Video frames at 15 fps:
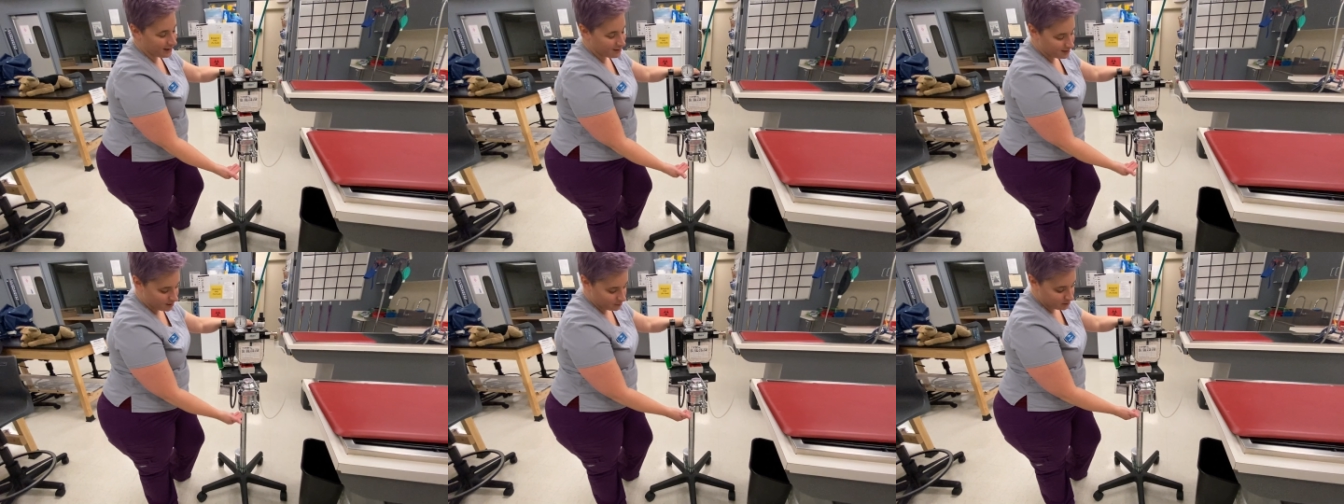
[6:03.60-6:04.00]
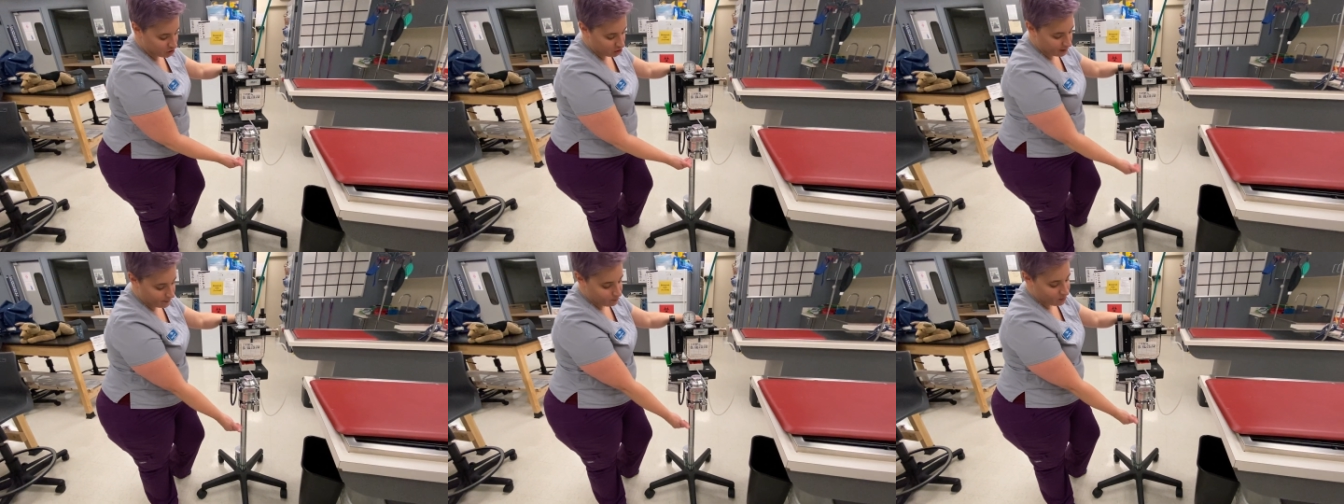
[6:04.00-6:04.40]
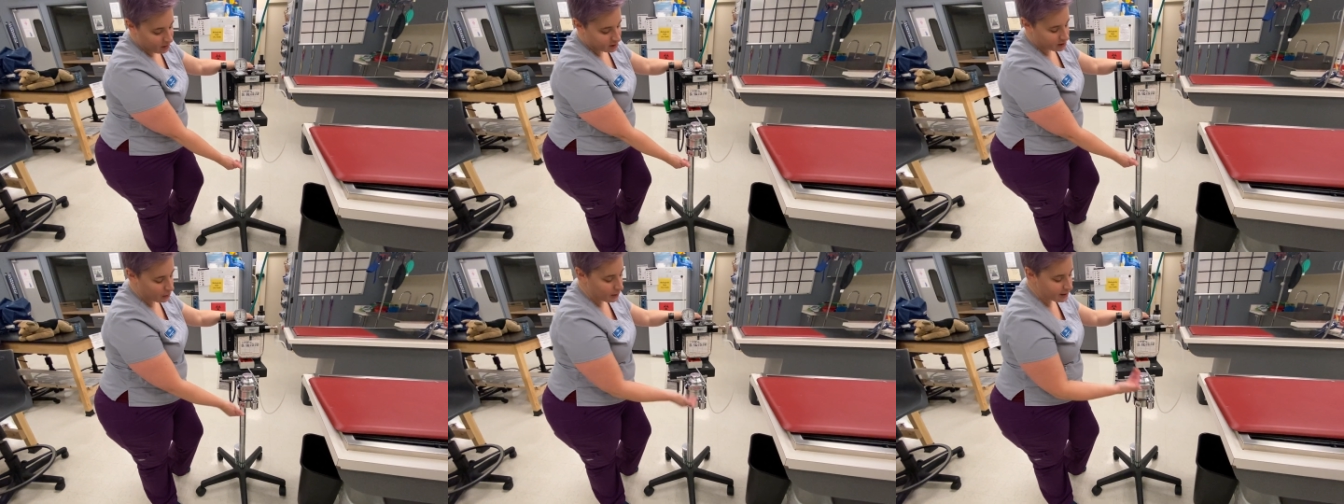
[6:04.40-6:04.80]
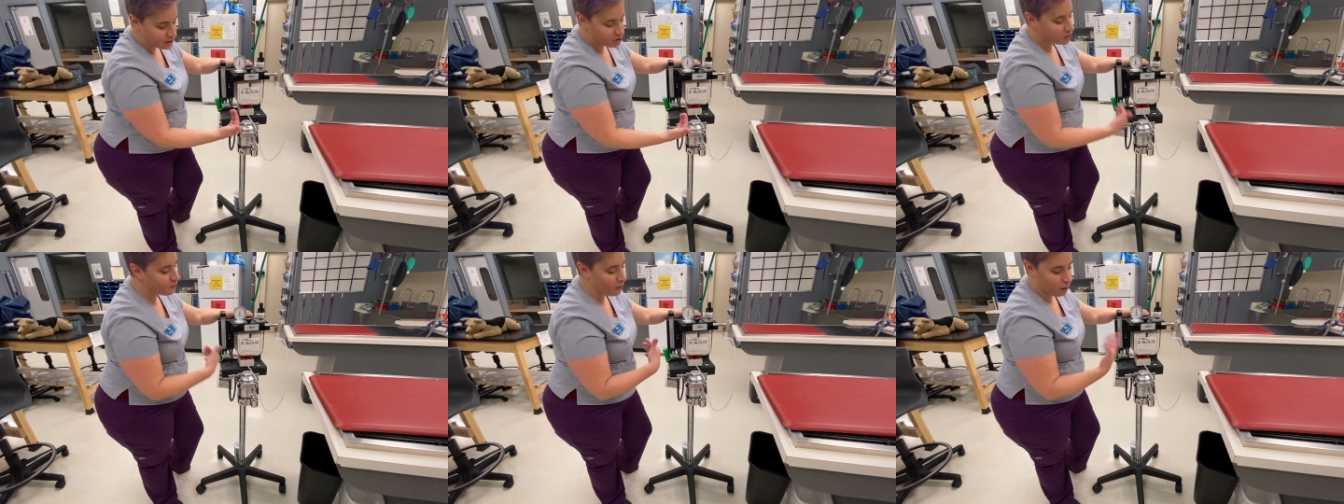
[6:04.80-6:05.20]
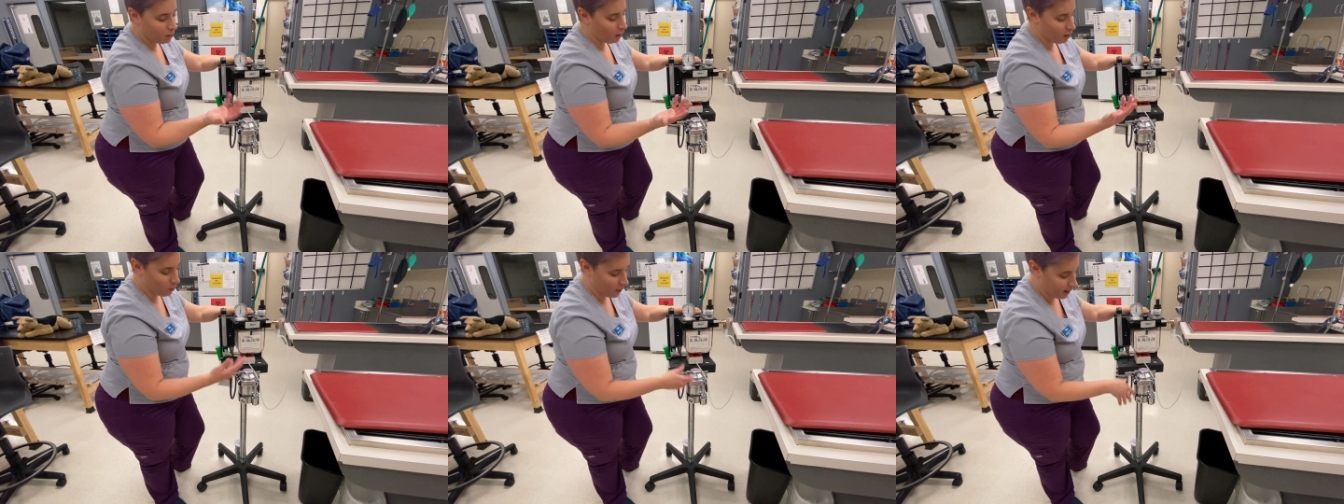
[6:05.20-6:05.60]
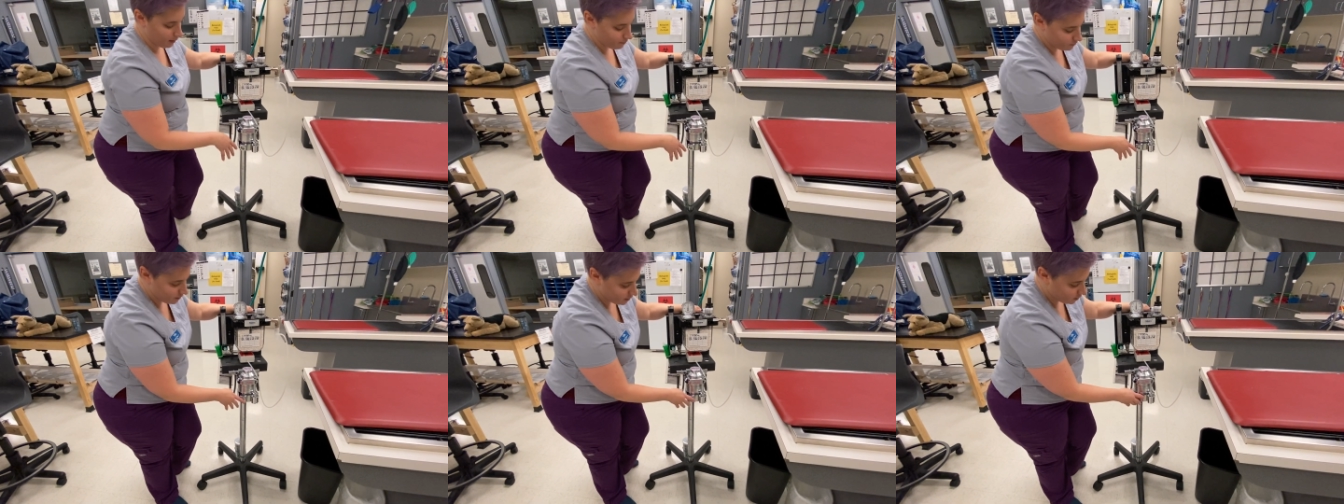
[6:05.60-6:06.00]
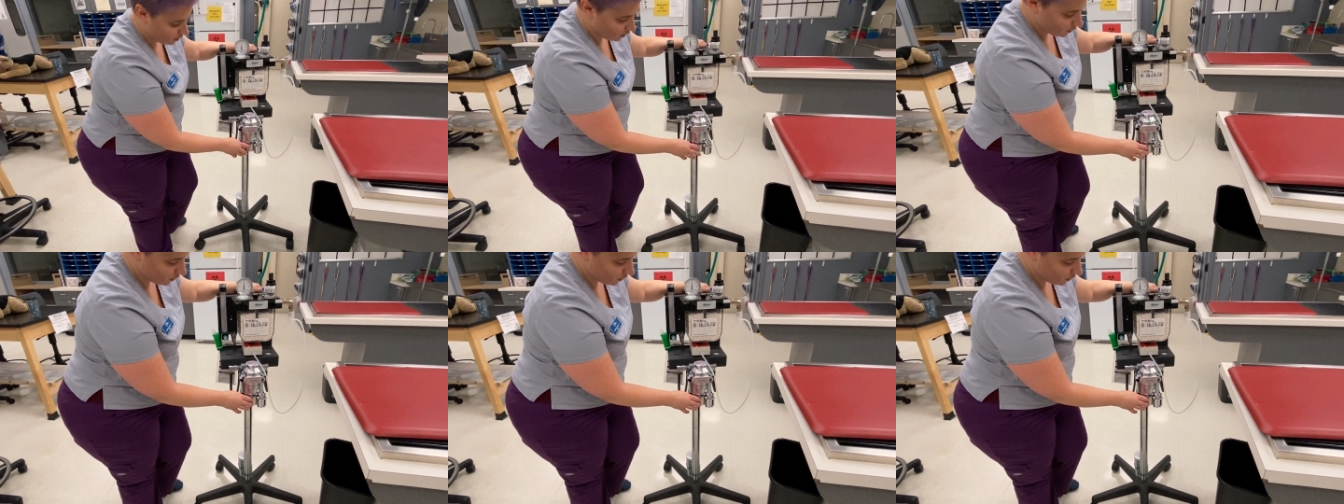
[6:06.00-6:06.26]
into the machine. So go ahead and just fill it all the way up. You're not